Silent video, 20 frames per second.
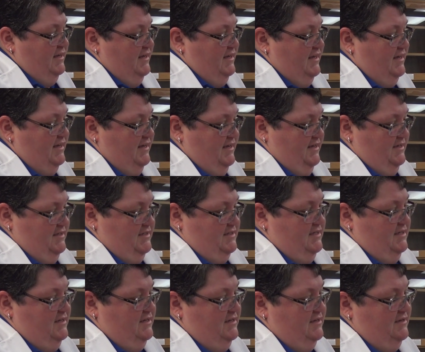is
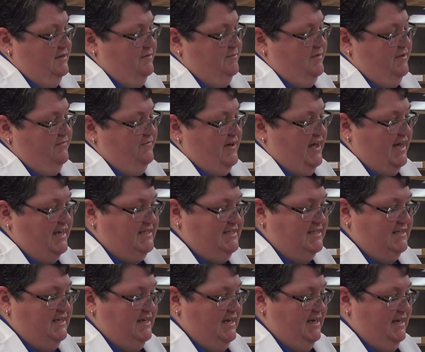be
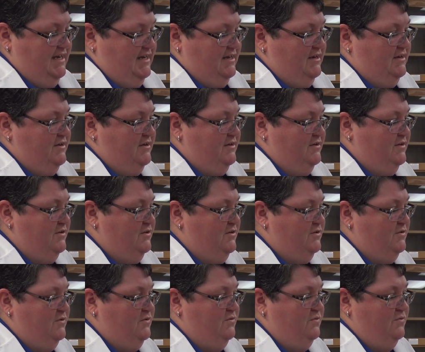vaccinated
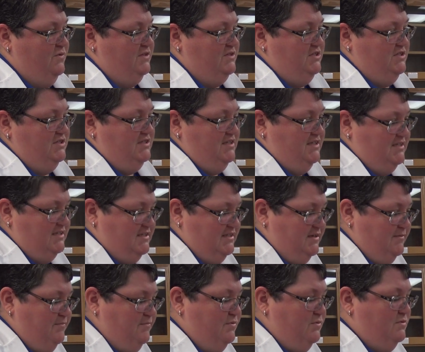with just a
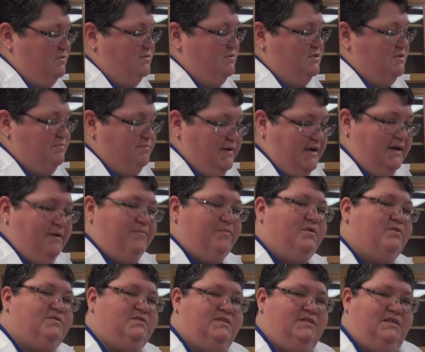simple spike
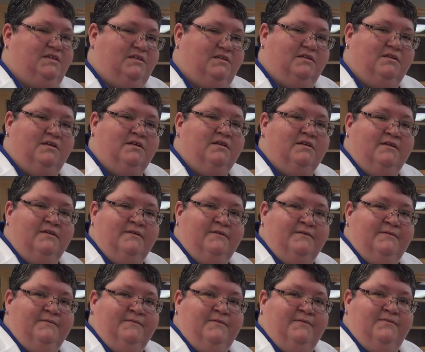protein
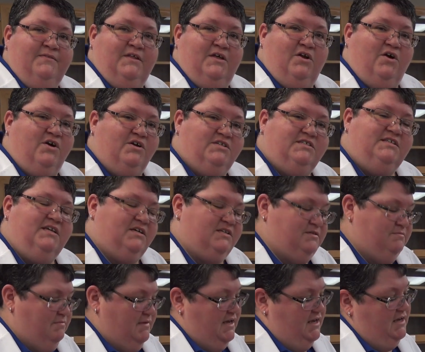that our cells
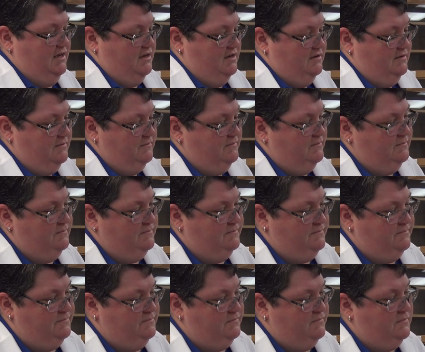make
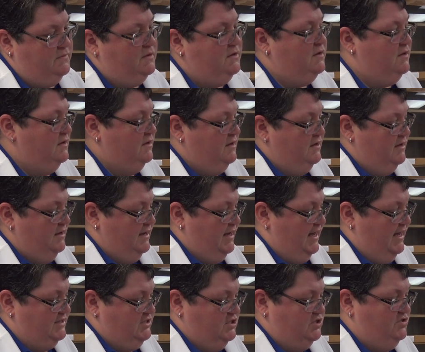
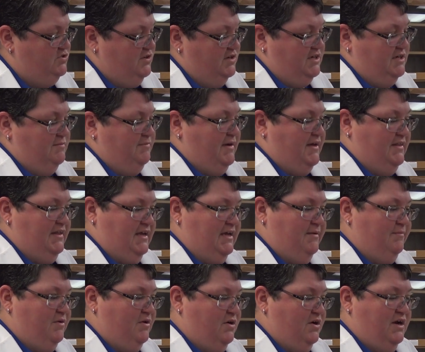as instructed by the
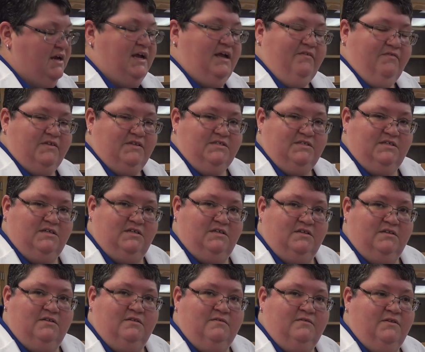mRNA that's in
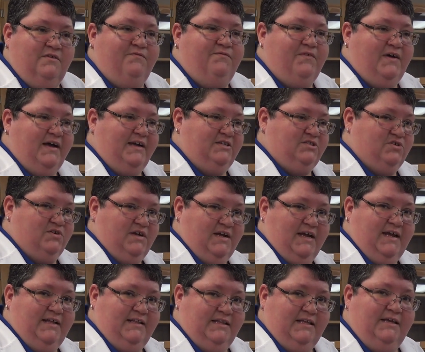the Pfizer
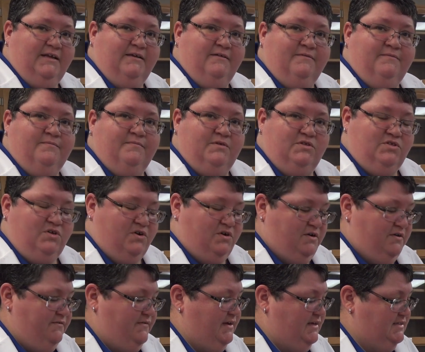and the
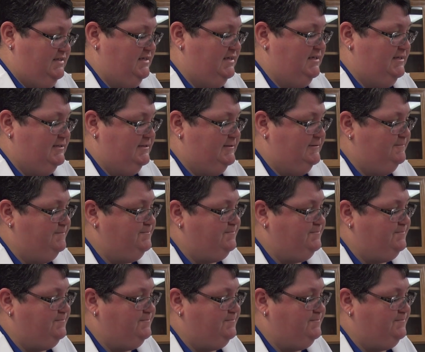Moderna vaccines.